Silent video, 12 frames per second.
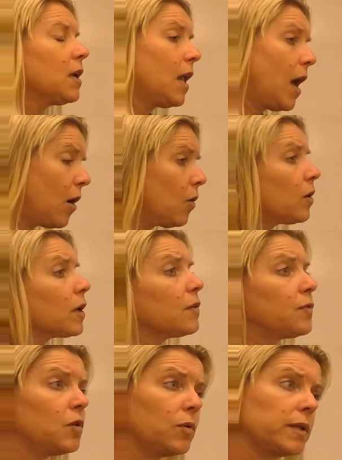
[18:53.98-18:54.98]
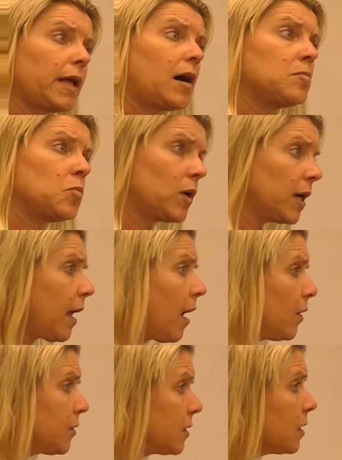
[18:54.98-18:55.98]
Now, if you allow more
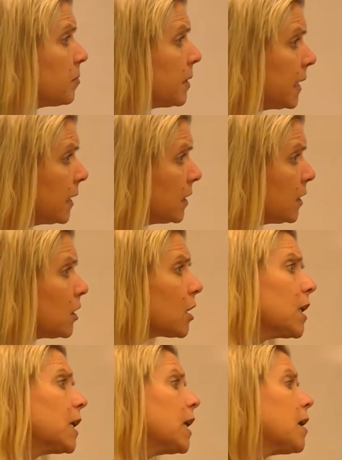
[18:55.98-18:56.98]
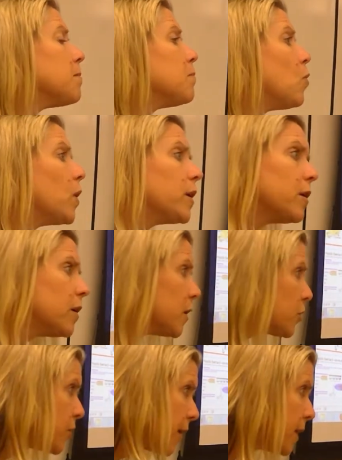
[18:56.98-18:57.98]
calcium in, you're going to get more
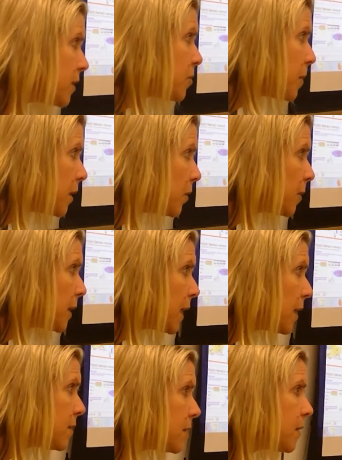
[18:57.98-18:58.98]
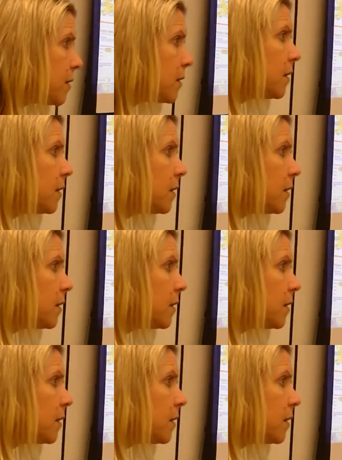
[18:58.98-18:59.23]
neurotransmitter released.